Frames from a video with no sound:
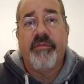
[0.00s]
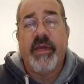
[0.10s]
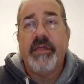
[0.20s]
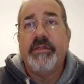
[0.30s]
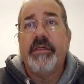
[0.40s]

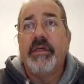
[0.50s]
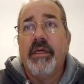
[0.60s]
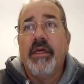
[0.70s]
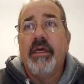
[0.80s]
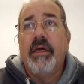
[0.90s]
painting.
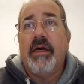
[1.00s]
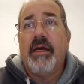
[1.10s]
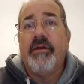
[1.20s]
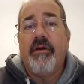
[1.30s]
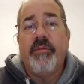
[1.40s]

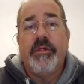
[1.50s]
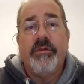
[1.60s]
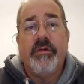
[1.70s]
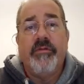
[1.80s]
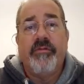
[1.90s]
I know I've been
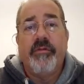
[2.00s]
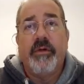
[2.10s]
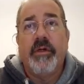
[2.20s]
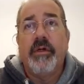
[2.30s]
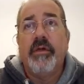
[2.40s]
doing it
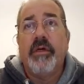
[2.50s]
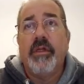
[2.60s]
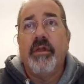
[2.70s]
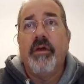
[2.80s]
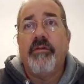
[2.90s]
for a
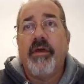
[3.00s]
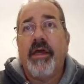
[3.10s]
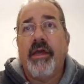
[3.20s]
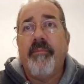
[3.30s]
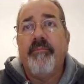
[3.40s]
long
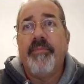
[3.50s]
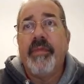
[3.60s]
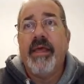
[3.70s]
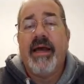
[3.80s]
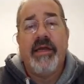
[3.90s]
time.
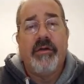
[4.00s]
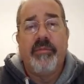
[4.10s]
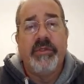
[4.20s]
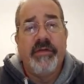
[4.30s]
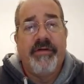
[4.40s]
I don't
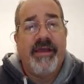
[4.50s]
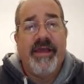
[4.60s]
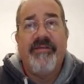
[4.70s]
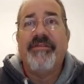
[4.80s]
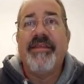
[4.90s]
believe I
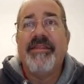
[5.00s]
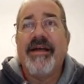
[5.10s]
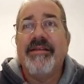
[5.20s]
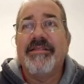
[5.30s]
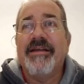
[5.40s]
have
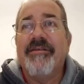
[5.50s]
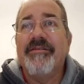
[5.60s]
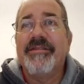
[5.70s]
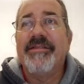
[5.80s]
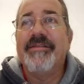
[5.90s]
10,000
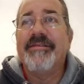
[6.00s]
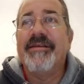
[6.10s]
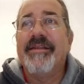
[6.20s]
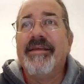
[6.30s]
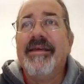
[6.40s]
hours into
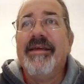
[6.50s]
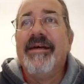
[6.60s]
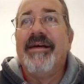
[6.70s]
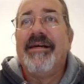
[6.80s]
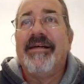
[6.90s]
it.
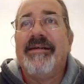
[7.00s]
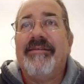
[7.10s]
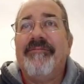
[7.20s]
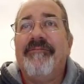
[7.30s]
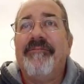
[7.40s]

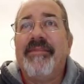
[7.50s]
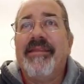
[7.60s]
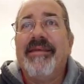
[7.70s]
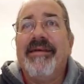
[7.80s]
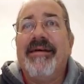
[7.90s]

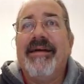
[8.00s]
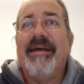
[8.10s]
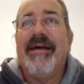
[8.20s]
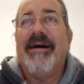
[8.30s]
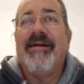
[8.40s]

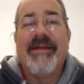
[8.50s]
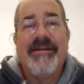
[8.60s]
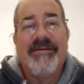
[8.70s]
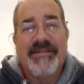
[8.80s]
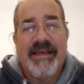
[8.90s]
All I
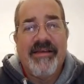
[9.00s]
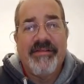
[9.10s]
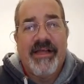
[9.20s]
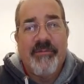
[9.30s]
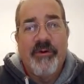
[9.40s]
know is I have a
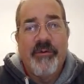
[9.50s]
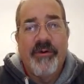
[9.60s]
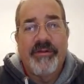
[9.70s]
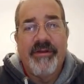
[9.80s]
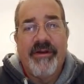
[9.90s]
lot more
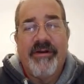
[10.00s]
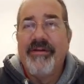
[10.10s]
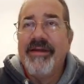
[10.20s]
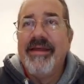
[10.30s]
work to go,